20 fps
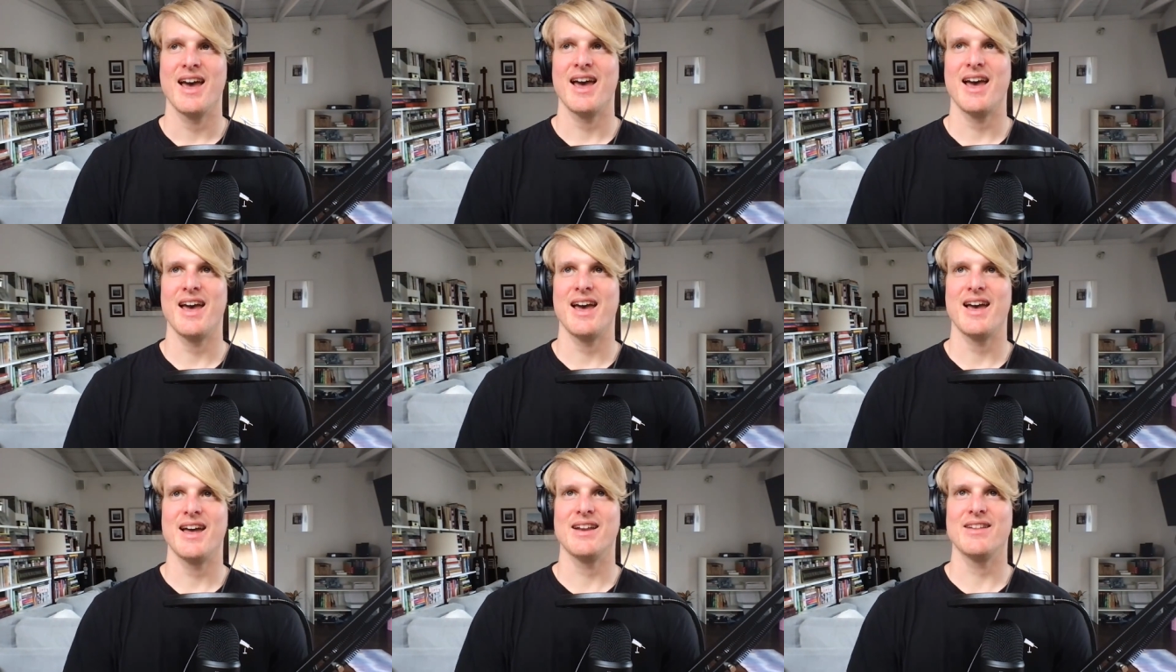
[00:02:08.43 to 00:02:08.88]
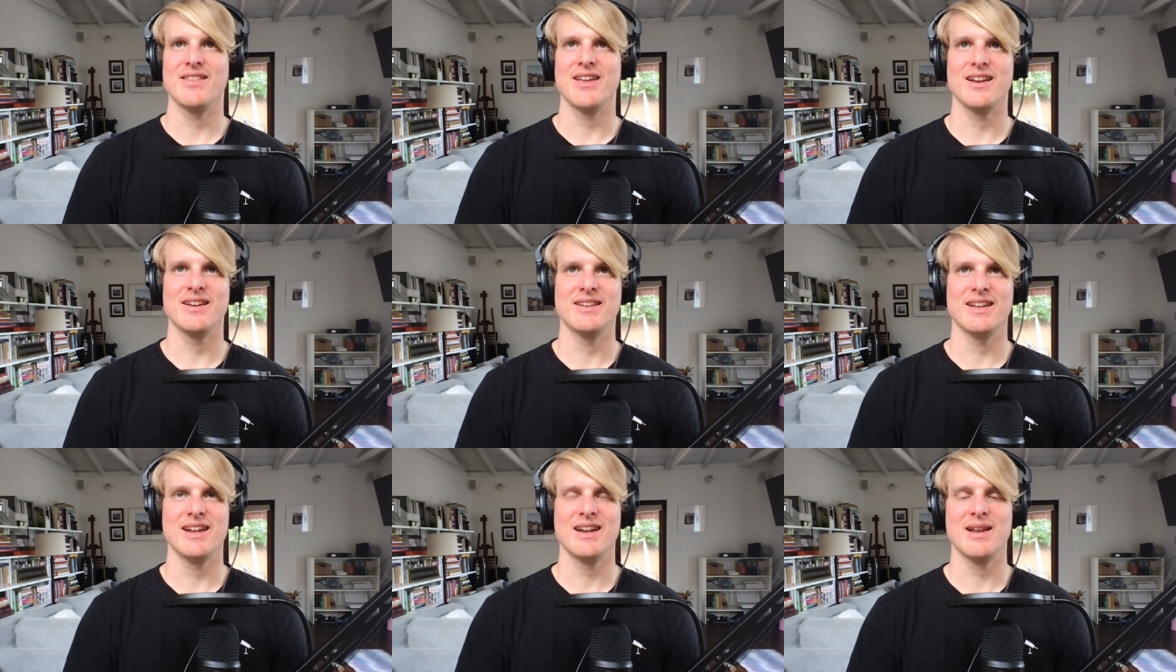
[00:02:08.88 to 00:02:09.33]
And
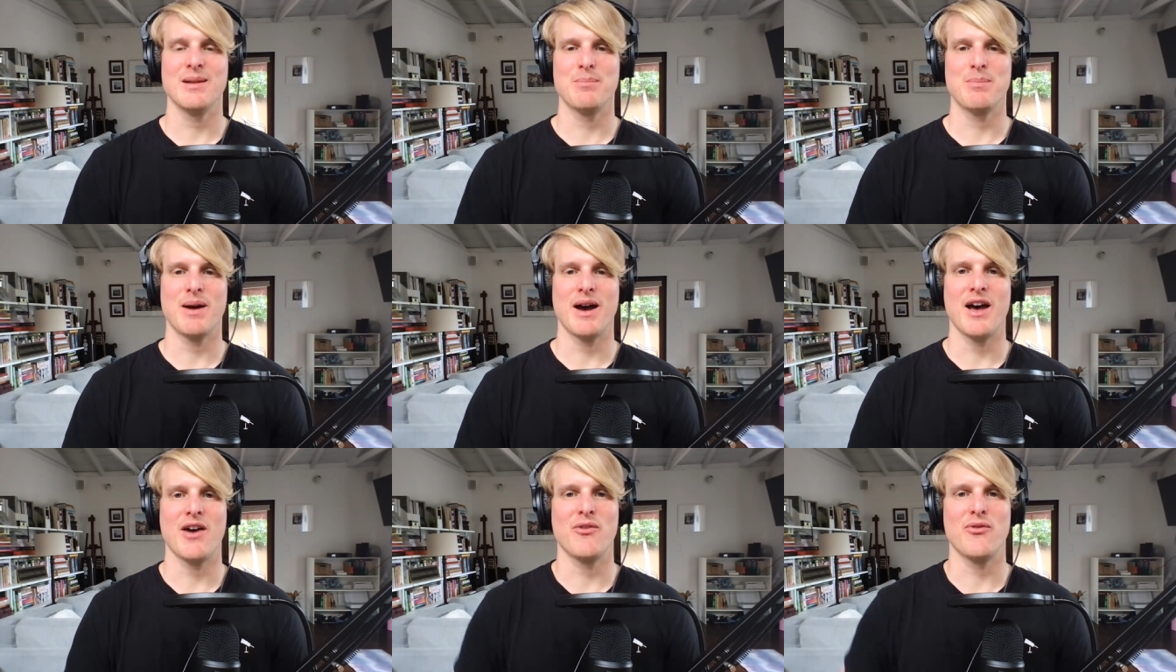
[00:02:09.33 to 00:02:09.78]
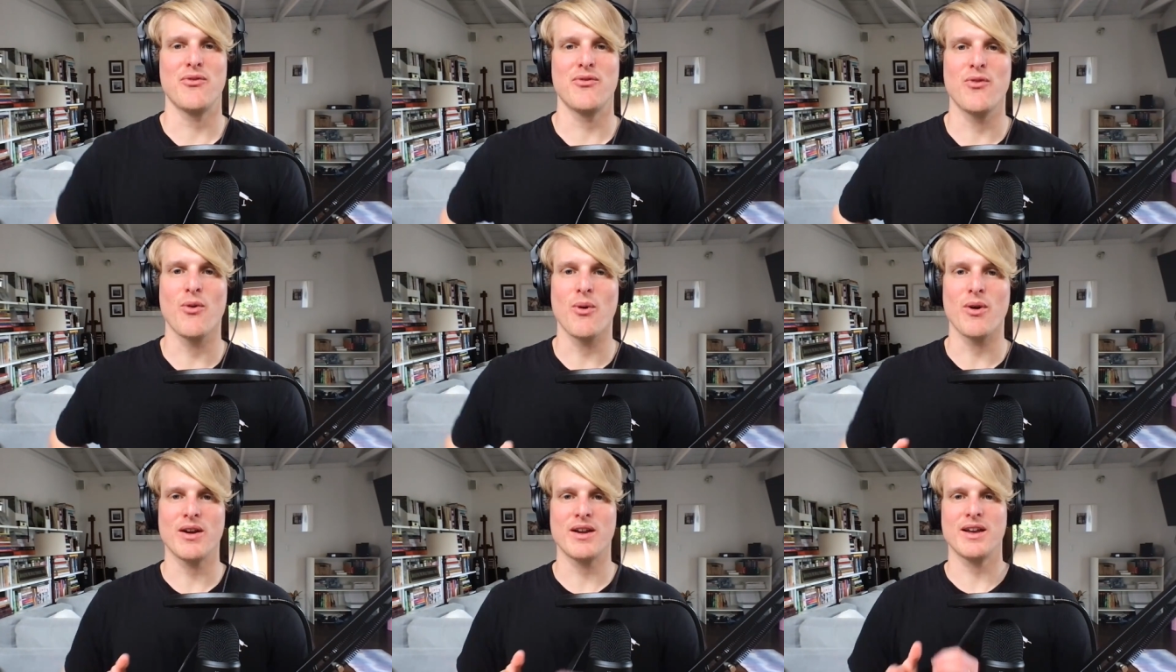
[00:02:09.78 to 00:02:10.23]
they did it by
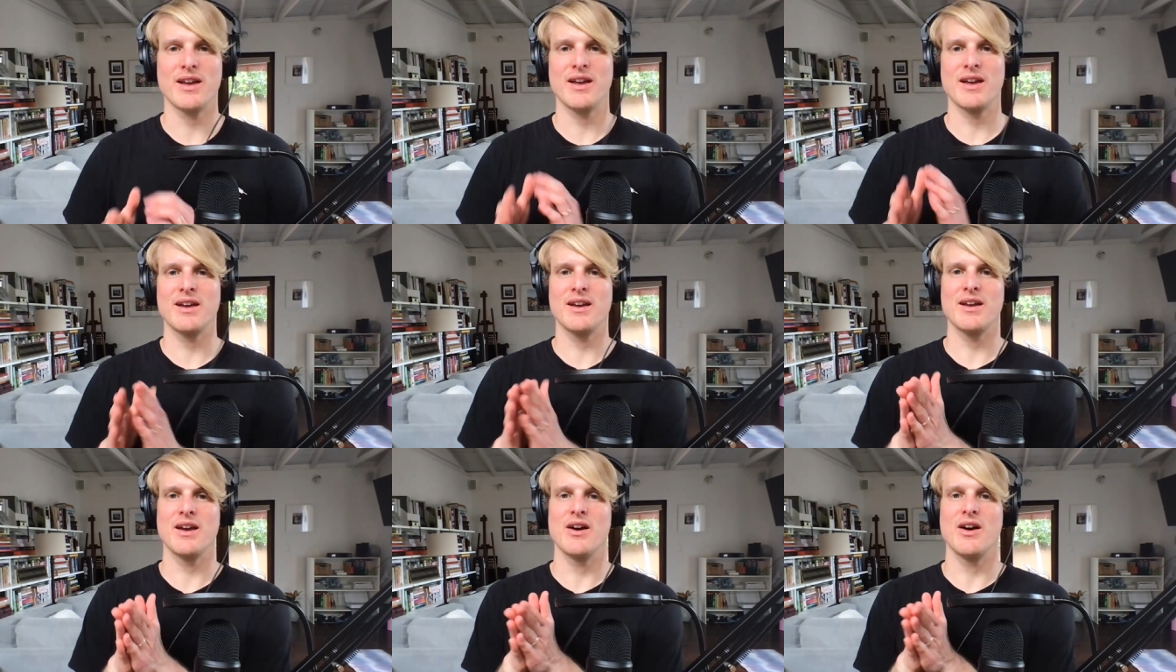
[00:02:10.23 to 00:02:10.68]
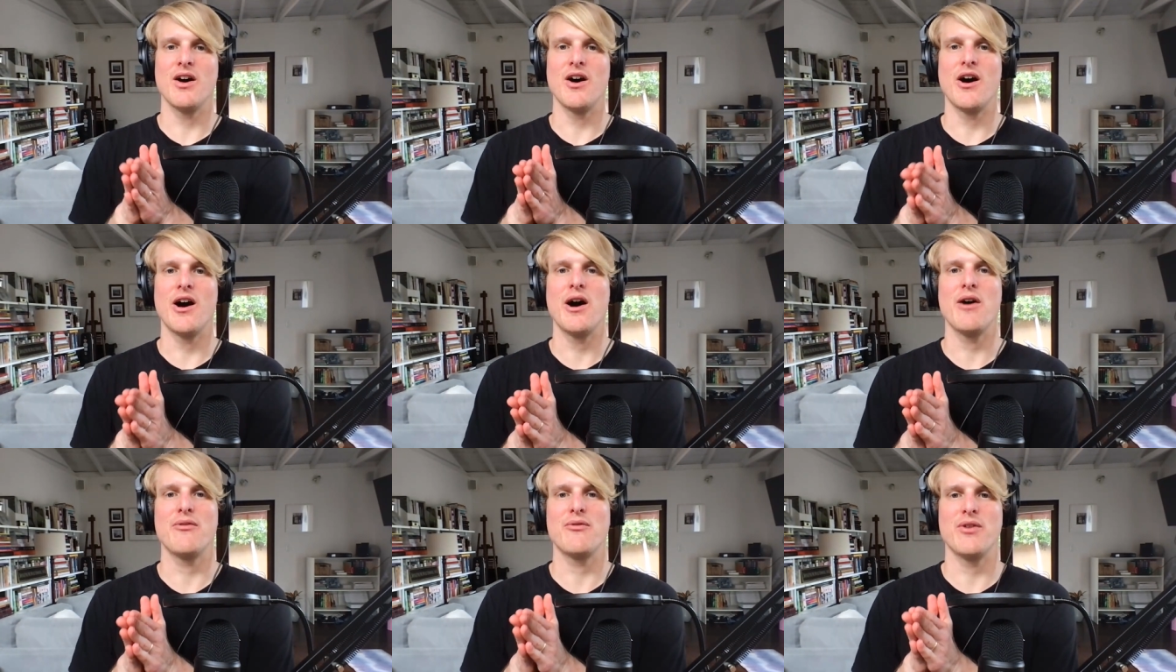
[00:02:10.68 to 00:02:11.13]
forking
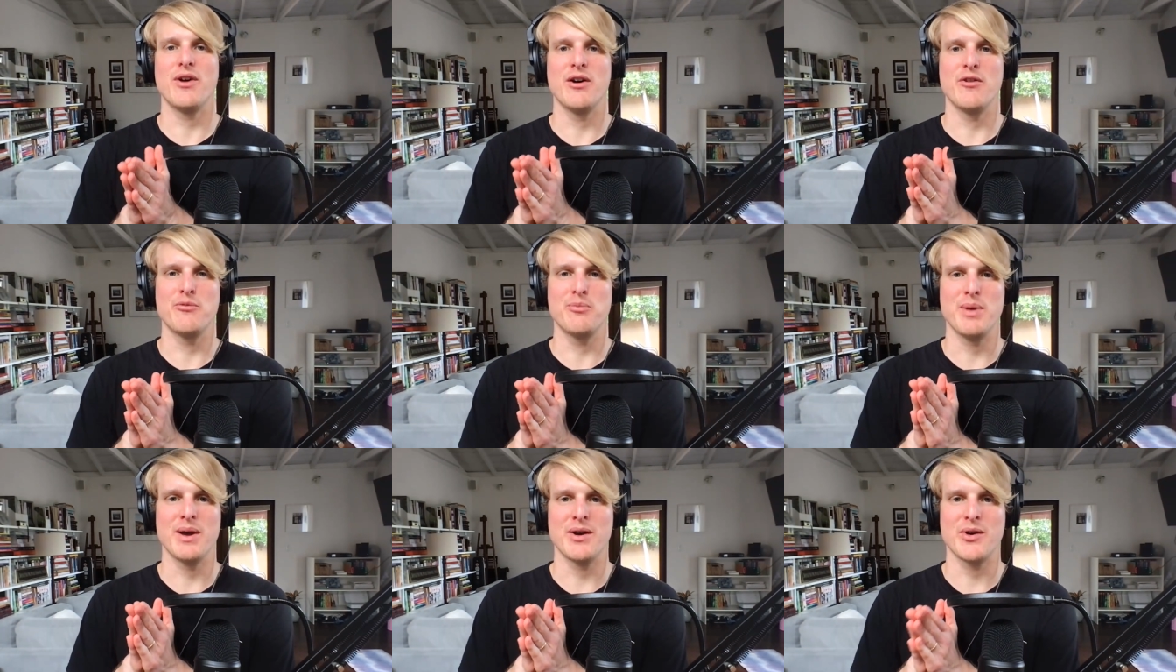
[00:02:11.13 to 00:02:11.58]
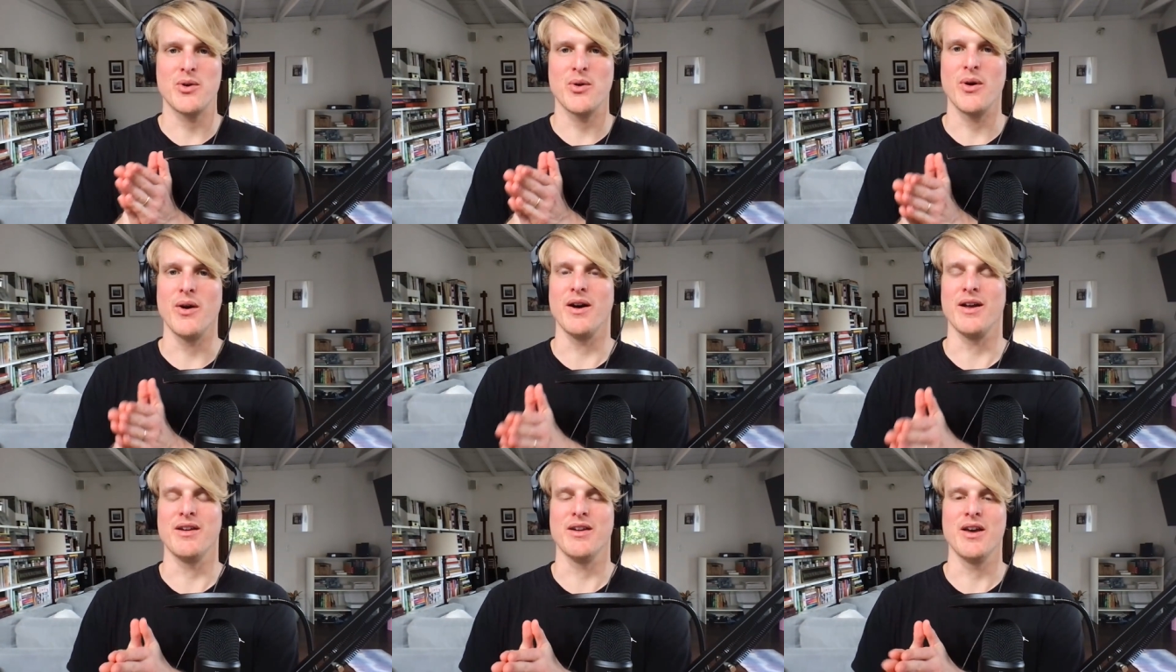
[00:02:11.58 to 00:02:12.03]
off of
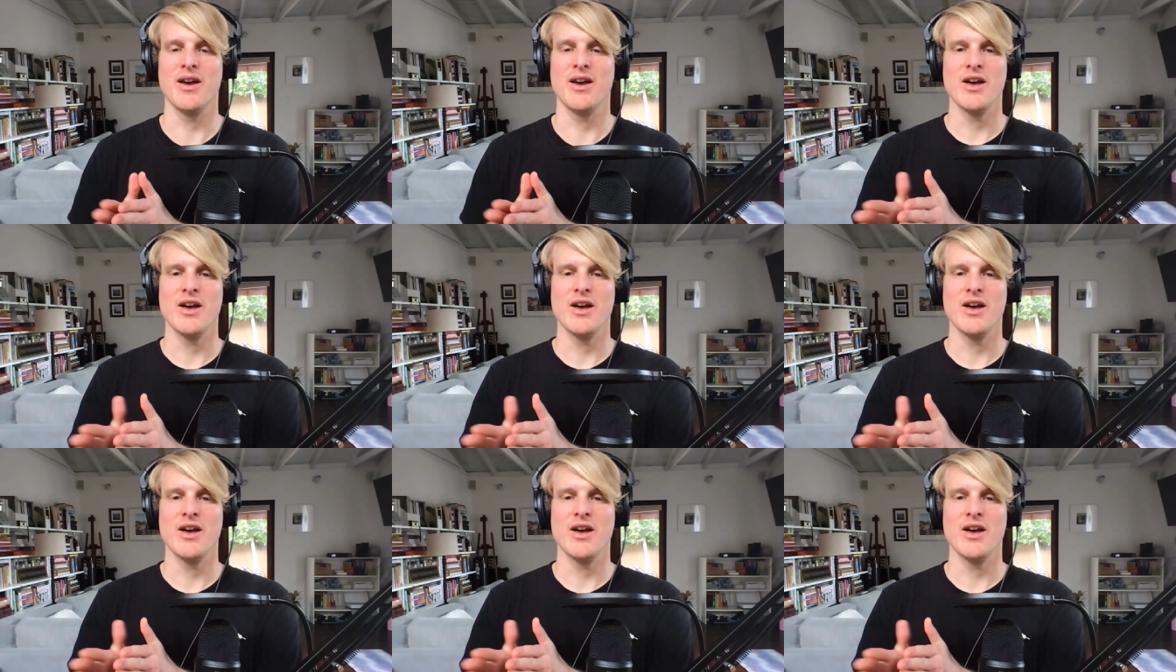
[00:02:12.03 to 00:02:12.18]
Bitcoin.